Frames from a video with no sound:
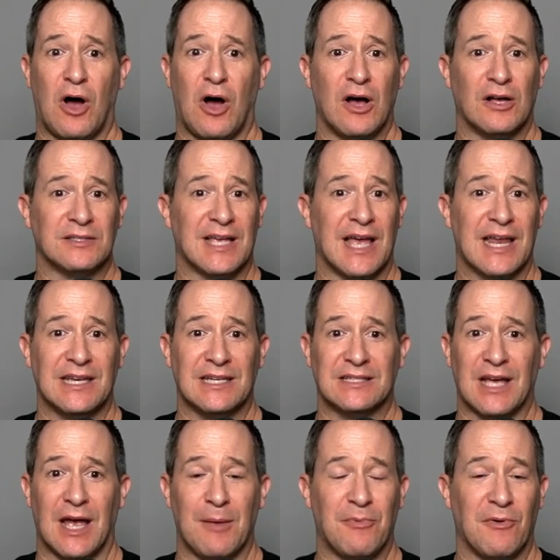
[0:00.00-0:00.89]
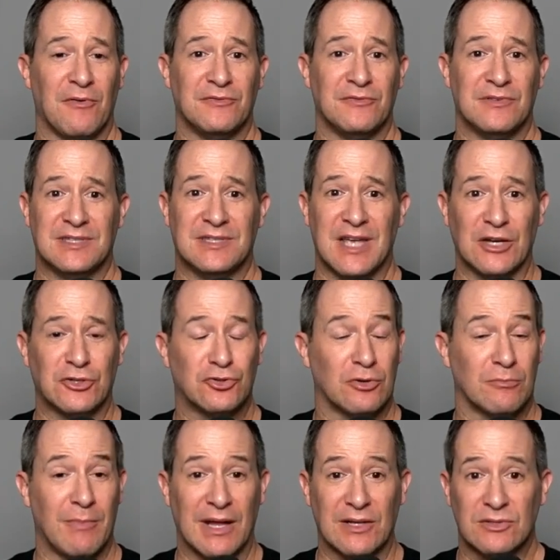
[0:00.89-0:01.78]
cause any type of
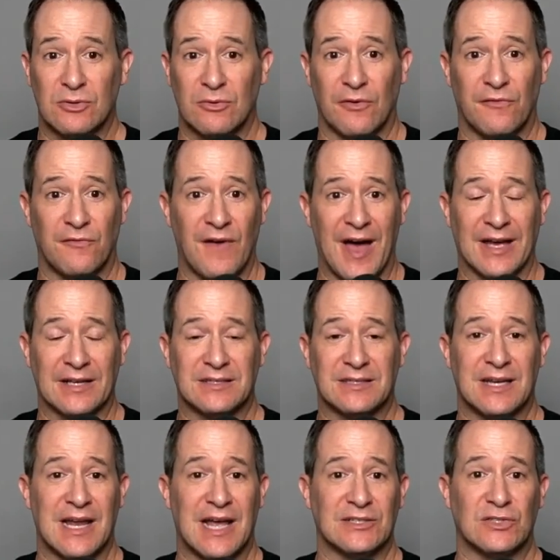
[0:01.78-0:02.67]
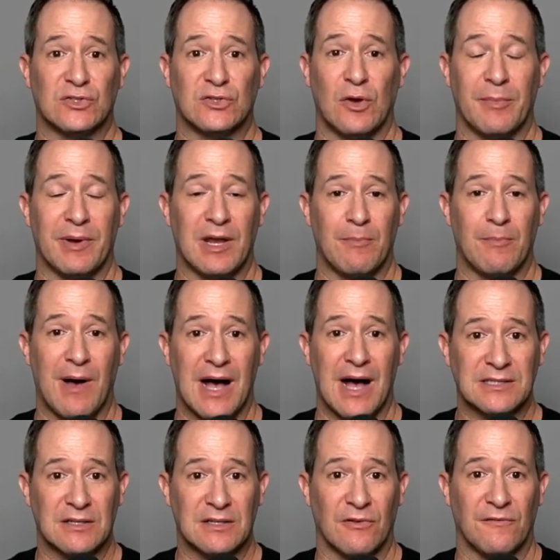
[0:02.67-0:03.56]
detrimental effects. It has so many
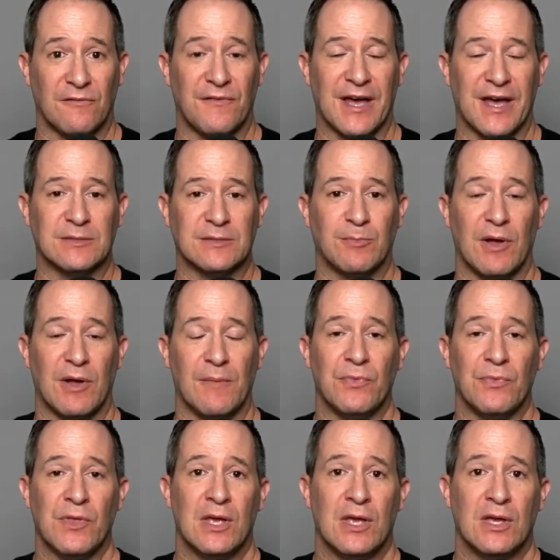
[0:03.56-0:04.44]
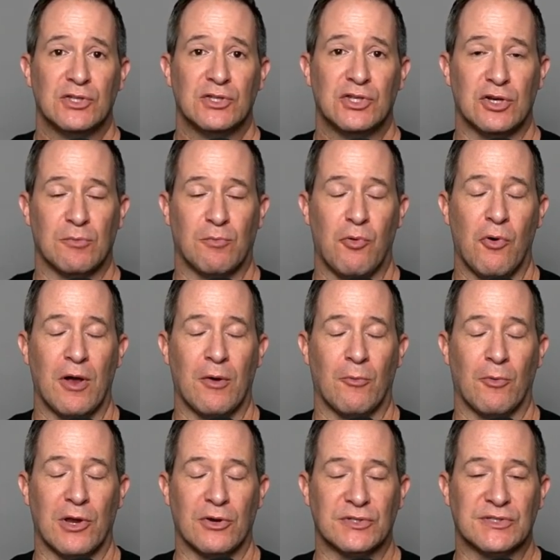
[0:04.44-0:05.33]
positive effects. But to your
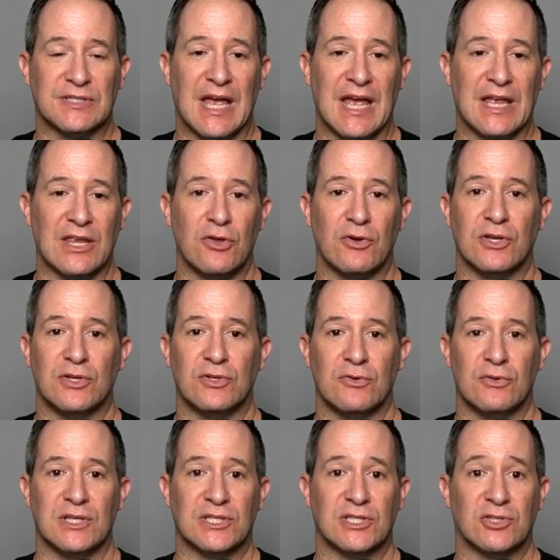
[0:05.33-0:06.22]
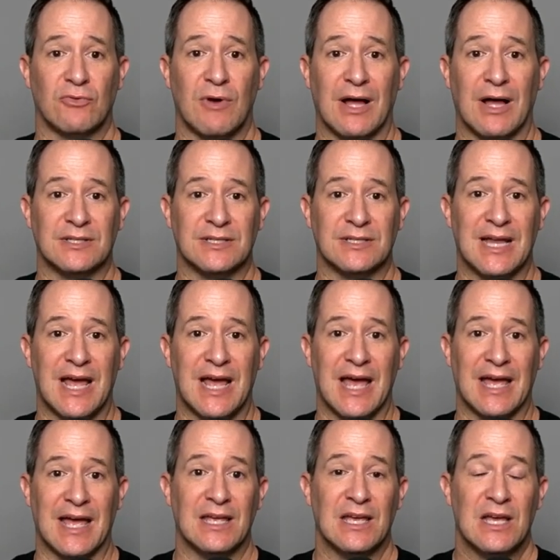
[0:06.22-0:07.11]
point where you're saying you can do this throughout the
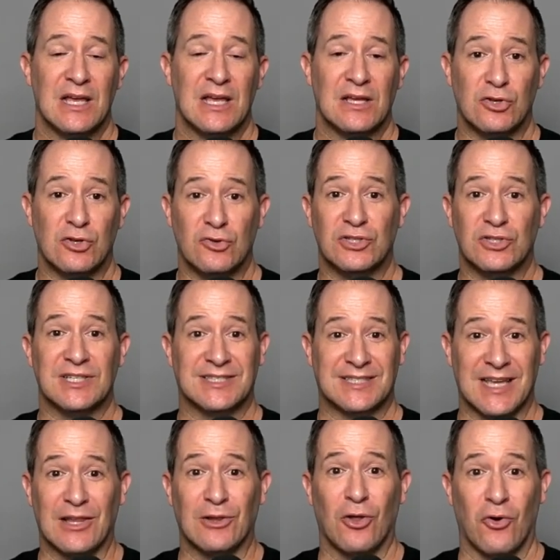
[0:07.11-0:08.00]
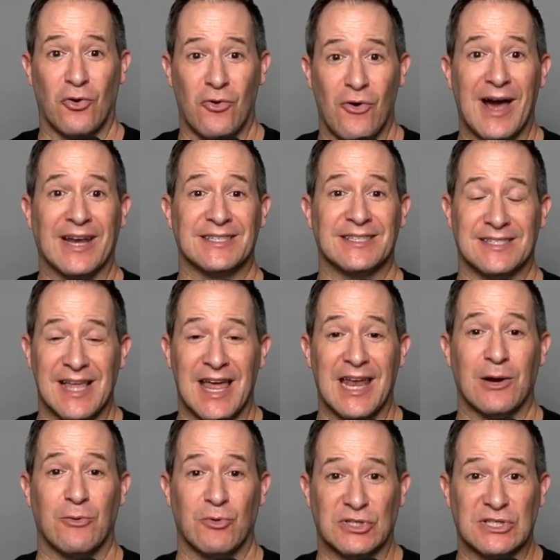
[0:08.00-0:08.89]
day, you just said local
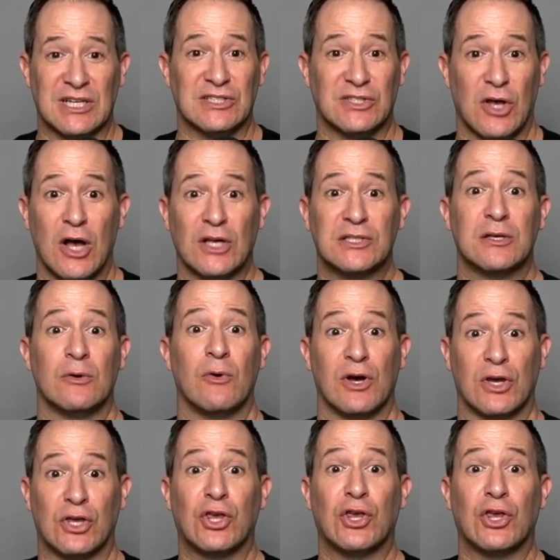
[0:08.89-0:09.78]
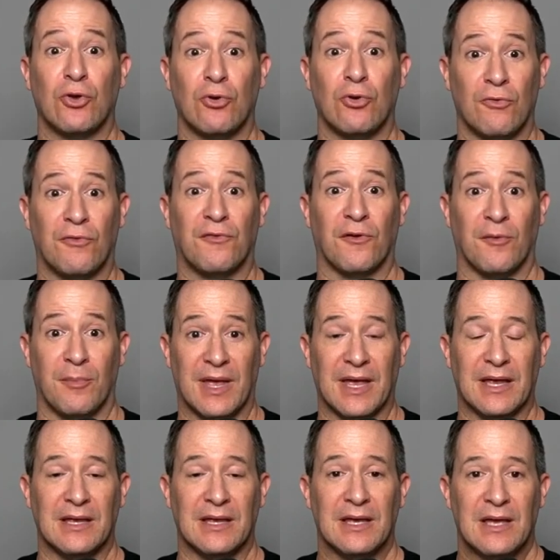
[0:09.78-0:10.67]
anesthetic, which is also a cue for
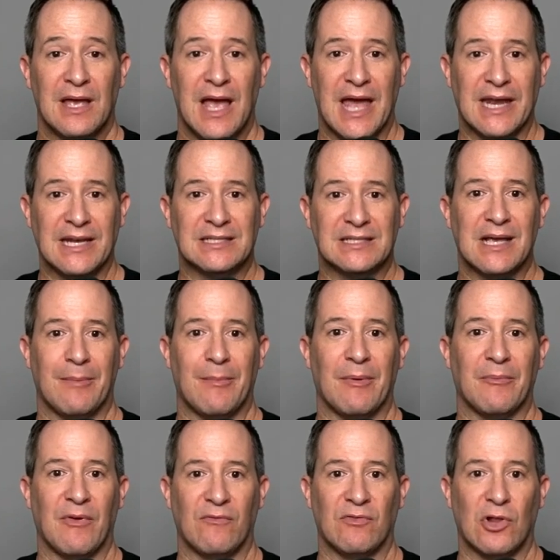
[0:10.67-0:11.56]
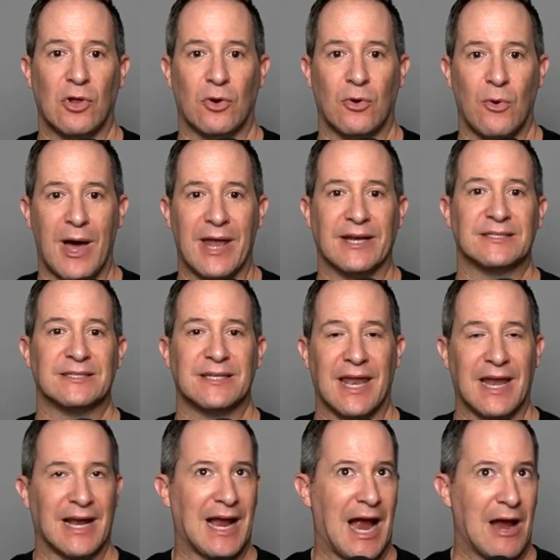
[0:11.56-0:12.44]
me. Anytime I'm giving local
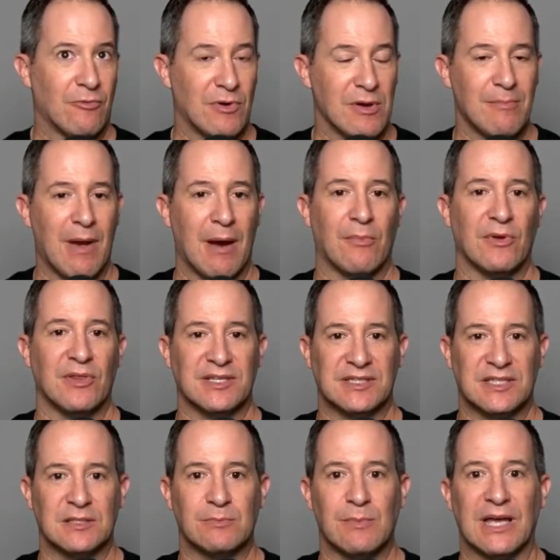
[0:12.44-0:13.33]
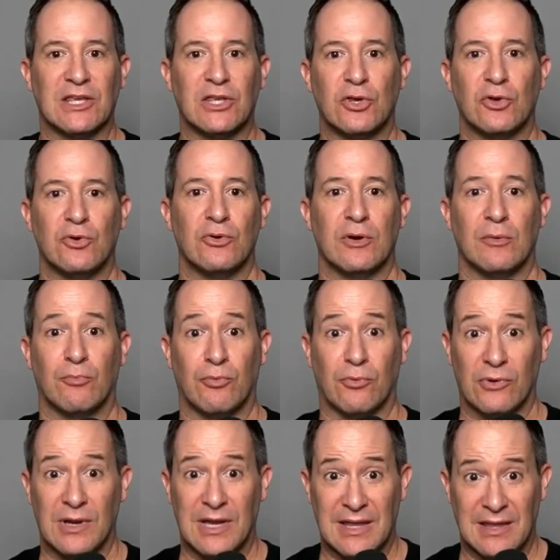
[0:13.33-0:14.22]
anesthetic, I remember this is my cue to
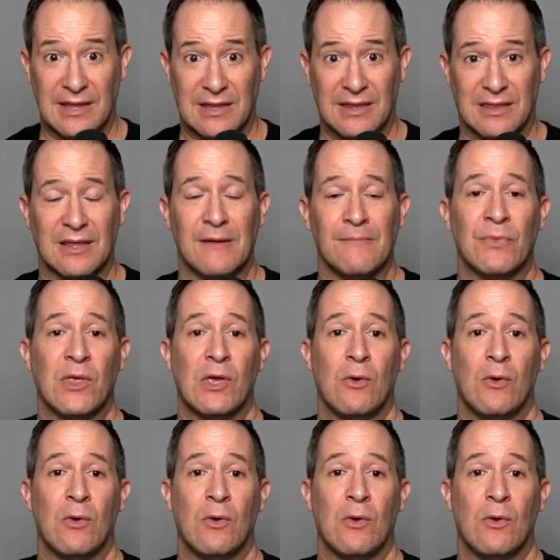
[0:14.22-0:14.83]
breathe.